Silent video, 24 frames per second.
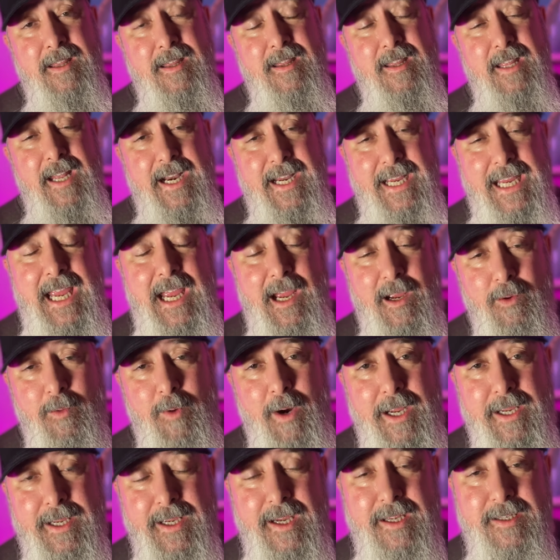that I can't
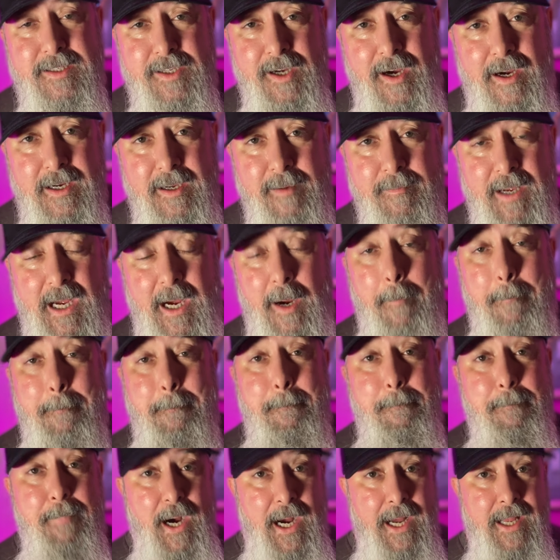quite yet talk about.
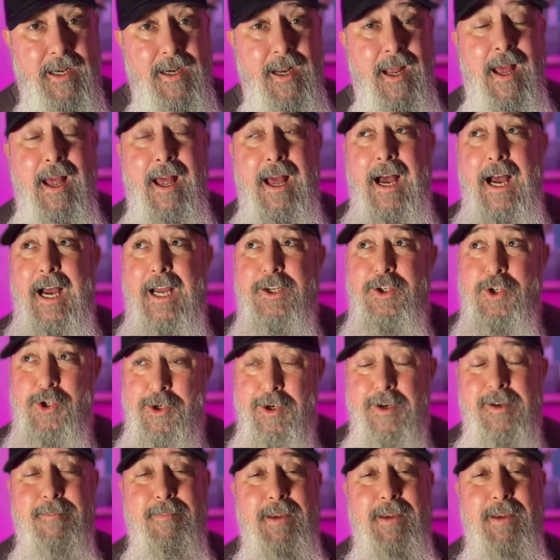But I should